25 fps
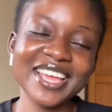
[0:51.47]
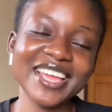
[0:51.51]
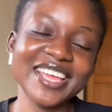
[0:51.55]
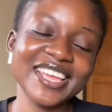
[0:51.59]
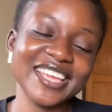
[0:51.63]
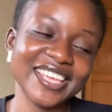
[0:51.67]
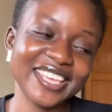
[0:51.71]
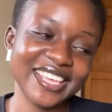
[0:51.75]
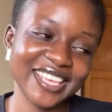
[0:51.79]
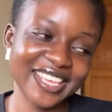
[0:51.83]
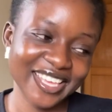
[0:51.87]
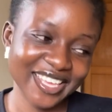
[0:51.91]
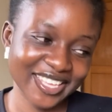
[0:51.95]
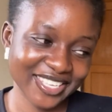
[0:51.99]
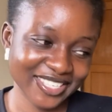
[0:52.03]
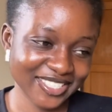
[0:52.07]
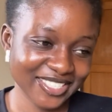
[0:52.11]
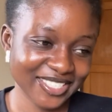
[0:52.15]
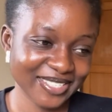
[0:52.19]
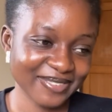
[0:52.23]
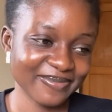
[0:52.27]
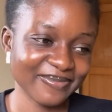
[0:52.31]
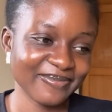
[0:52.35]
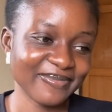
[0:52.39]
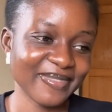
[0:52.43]

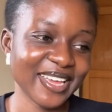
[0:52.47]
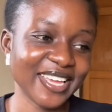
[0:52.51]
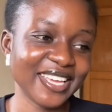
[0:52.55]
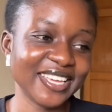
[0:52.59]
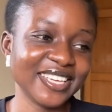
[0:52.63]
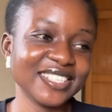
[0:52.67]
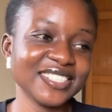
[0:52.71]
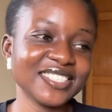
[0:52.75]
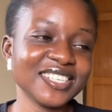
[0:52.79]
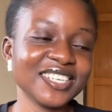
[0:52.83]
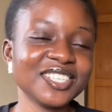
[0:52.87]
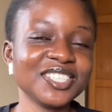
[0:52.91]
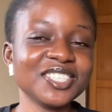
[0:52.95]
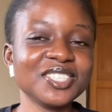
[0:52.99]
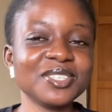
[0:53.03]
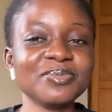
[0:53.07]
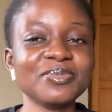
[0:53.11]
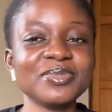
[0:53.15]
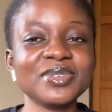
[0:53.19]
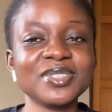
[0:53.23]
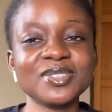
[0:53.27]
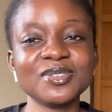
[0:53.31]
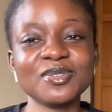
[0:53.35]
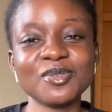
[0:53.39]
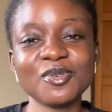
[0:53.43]
Yes, my internship
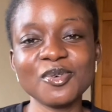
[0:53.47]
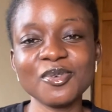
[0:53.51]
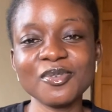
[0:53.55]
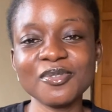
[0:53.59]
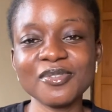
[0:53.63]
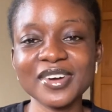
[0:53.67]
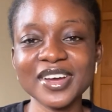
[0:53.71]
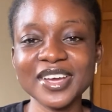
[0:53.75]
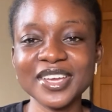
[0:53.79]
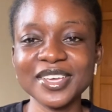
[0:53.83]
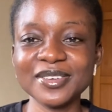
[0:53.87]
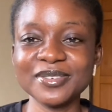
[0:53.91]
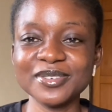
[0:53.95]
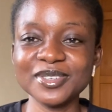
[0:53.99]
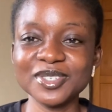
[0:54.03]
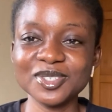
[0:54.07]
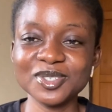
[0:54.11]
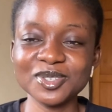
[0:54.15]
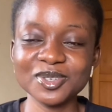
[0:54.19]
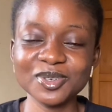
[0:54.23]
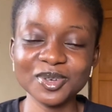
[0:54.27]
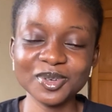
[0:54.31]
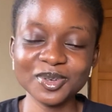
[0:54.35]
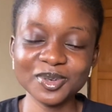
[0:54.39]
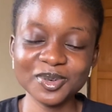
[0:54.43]
is over. If you do
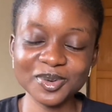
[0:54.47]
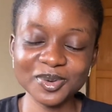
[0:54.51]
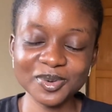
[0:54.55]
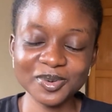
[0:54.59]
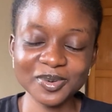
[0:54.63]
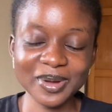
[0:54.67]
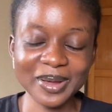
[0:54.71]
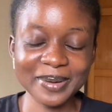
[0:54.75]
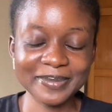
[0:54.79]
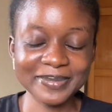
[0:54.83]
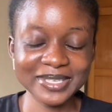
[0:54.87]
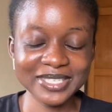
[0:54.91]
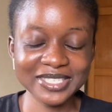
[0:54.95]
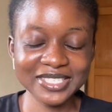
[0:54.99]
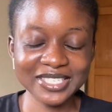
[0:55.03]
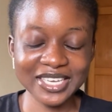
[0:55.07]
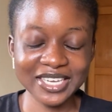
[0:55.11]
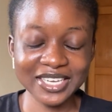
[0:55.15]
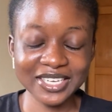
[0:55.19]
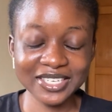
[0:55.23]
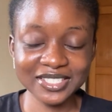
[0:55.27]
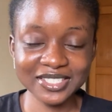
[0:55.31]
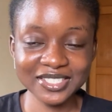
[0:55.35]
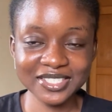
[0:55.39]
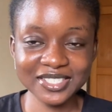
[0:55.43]
not know, I'm a
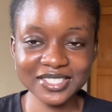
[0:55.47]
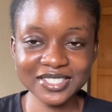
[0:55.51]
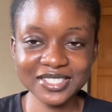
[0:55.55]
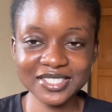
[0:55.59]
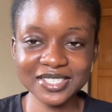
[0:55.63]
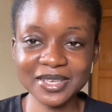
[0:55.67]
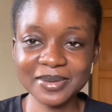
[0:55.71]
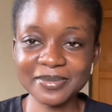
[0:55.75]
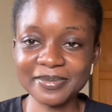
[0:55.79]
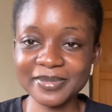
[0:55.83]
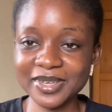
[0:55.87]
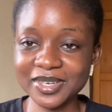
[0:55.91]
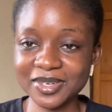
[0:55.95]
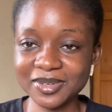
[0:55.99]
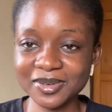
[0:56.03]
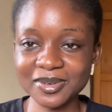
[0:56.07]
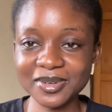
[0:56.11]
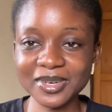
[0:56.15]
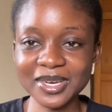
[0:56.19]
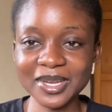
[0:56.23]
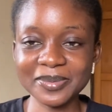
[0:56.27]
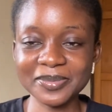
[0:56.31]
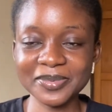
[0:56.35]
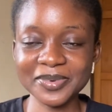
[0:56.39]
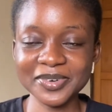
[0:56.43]
scientist, a medical
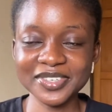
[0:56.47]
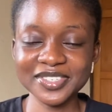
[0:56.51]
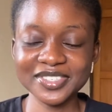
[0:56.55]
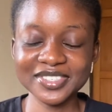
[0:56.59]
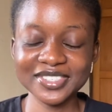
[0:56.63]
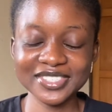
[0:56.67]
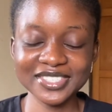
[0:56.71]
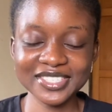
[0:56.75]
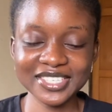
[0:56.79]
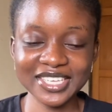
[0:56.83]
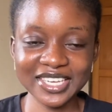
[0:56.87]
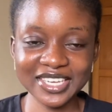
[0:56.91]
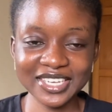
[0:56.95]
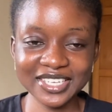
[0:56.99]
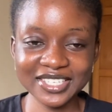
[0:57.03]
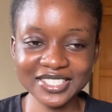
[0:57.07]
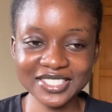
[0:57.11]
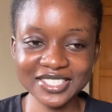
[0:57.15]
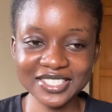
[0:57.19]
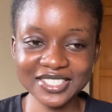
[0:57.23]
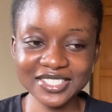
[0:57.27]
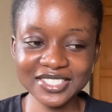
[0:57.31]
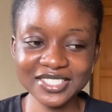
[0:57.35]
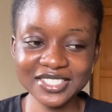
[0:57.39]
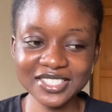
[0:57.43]
laboratory
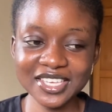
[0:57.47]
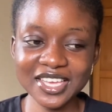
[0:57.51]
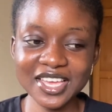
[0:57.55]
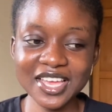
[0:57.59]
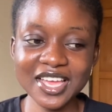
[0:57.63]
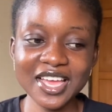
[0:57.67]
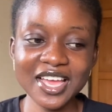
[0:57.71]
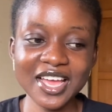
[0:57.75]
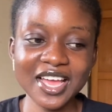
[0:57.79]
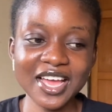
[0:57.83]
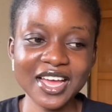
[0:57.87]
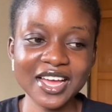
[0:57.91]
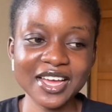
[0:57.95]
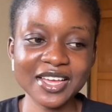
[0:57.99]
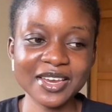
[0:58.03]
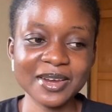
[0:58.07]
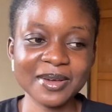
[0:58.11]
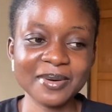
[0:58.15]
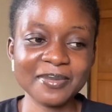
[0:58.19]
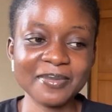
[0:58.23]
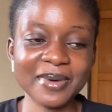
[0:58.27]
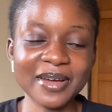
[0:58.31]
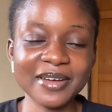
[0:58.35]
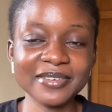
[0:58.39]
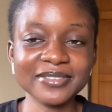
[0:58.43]
scientist, and
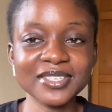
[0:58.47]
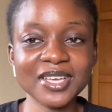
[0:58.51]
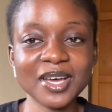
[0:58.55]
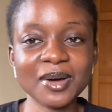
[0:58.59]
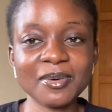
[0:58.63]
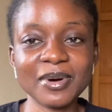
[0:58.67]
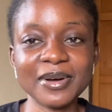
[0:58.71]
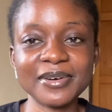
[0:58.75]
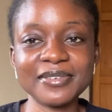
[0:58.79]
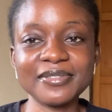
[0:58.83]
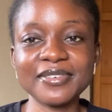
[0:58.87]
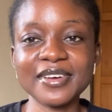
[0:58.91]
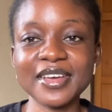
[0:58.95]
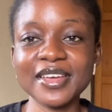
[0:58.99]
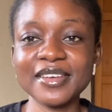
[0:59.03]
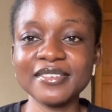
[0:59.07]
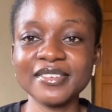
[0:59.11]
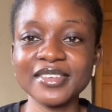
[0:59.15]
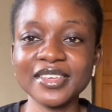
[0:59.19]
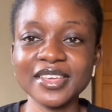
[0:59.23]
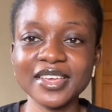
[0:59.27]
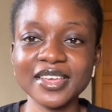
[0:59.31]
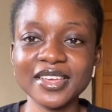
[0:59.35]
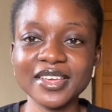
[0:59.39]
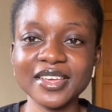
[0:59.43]
after our
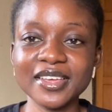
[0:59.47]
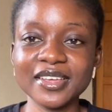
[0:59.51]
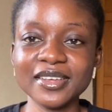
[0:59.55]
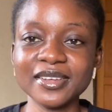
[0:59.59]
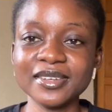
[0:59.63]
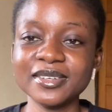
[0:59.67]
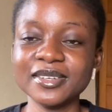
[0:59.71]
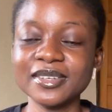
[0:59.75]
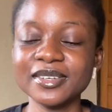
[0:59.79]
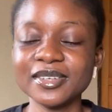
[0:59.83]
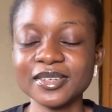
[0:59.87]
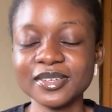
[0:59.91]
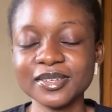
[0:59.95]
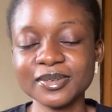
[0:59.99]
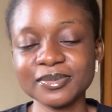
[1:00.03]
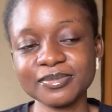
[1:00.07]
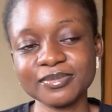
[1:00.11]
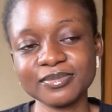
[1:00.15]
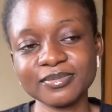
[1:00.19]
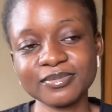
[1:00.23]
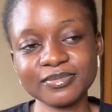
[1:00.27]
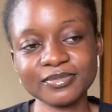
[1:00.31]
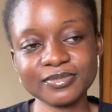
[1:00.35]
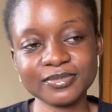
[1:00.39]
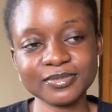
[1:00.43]
5-year
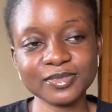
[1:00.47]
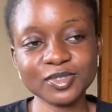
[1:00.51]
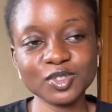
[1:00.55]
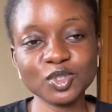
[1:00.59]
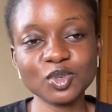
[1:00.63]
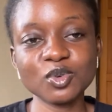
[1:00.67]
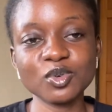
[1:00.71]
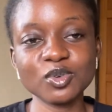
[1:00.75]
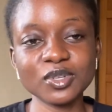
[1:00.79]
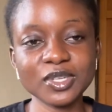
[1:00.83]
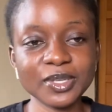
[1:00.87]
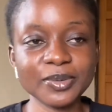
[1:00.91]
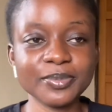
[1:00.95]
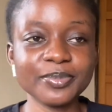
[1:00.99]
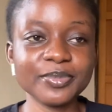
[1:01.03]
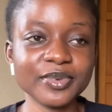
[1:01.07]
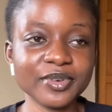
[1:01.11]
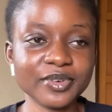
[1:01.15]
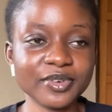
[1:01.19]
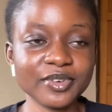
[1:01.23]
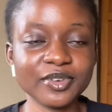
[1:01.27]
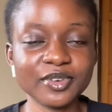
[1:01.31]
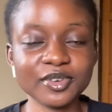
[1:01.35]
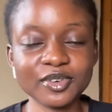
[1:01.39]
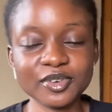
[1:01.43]
schooling
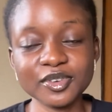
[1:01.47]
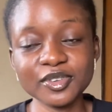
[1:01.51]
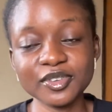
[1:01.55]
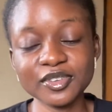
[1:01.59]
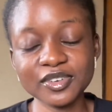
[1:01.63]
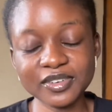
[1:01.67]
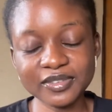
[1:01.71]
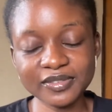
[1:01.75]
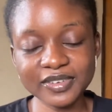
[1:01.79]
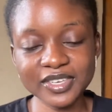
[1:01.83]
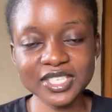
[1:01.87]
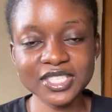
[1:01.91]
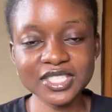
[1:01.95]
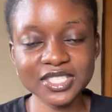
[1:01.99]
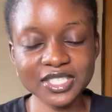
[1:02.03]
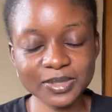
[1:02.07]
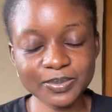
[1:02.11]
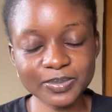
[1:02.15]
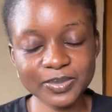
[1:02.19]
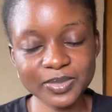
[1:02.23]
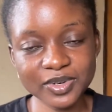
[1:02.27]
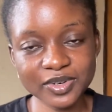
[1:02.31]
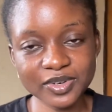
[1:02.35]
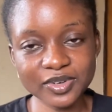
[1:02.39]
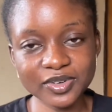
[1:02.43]
period or university
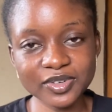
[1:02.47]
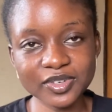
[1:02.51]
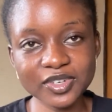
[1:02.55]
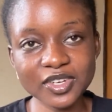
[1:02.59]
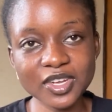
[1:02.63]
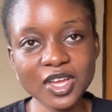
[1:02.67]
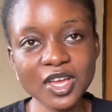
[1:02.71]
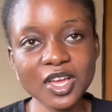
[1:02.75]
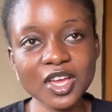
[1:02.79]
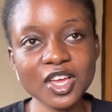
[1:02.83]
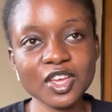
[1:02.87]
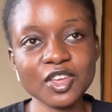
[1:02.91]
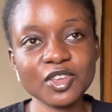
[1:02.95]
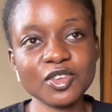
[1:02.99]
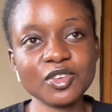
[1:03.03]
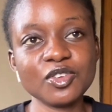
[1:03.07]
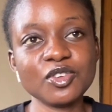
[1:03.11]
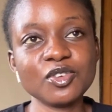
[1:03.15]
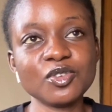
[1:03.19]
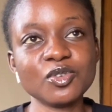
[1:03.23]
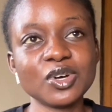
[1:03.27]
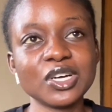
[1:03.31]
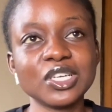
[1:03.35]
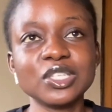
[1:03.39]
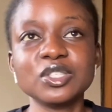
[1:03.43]
period,
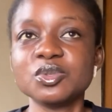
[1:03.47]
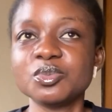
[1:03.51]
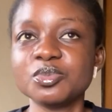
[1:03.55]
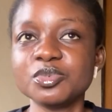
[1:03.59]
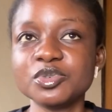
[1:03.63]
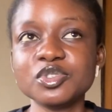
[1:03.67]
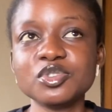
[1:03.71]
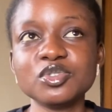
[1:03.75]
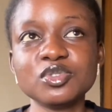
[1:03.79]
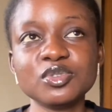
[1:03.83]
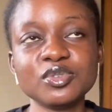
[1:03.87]
you are supposed to